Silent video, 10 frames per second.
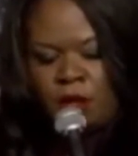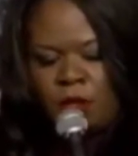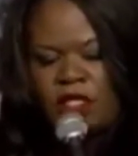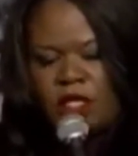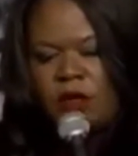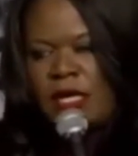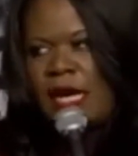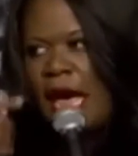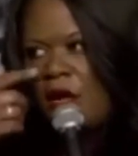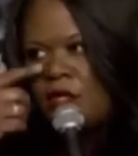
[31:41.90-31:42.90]
We're sitting on the
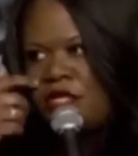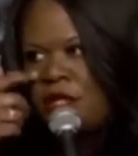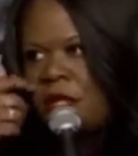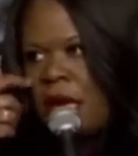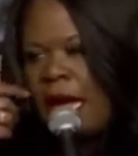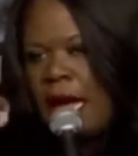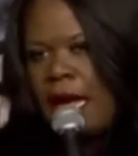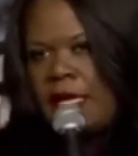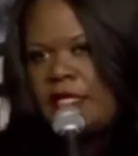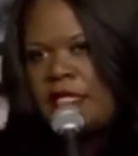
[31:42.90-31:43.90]
couch,
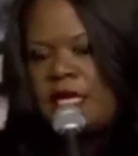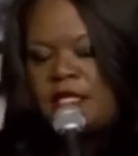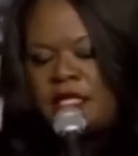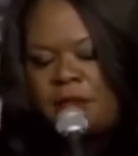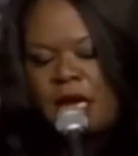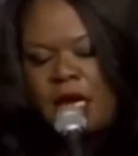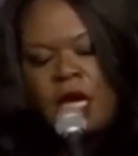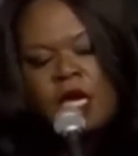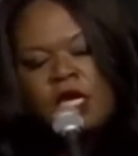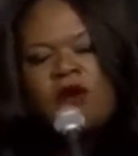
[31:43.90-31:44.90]
and he says to me,
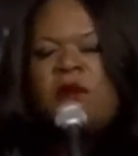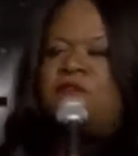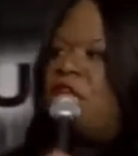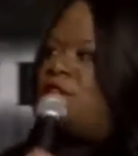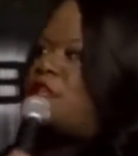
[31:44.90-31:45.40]
you know, we've been friends